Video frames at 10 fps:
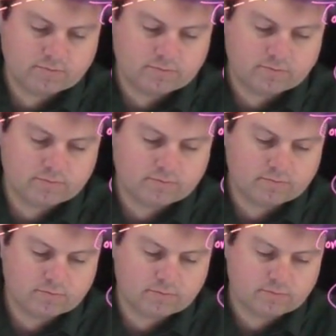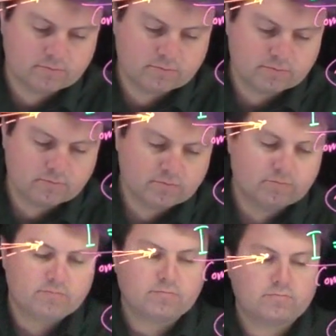No one is speaking in this clip.